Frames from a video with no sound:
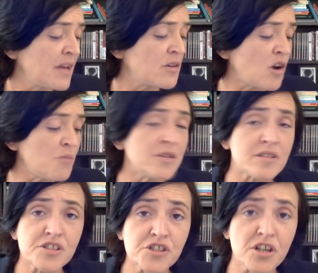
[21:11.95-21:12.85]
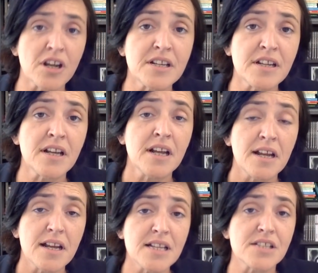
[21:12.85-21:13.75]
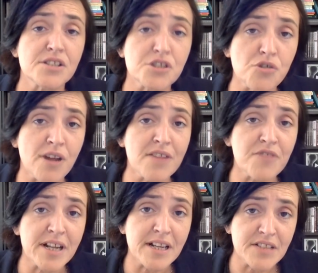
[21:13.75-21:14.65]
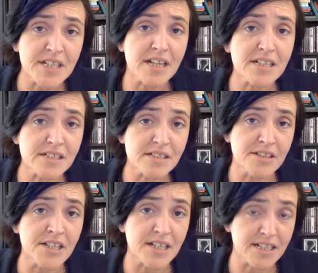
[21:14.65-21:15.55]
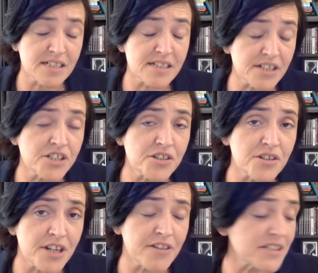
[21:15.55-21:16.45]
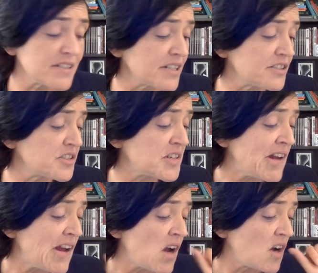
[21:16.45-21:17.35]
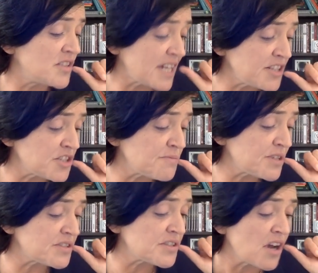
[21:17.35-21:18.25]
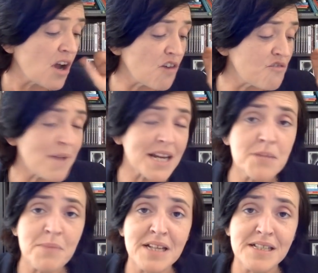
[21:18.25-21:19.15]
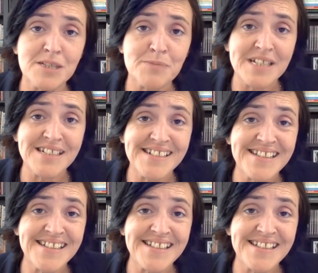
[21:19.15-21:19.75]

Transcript: Communist China is driving the extinction and near extinction, endangerment of many, many species.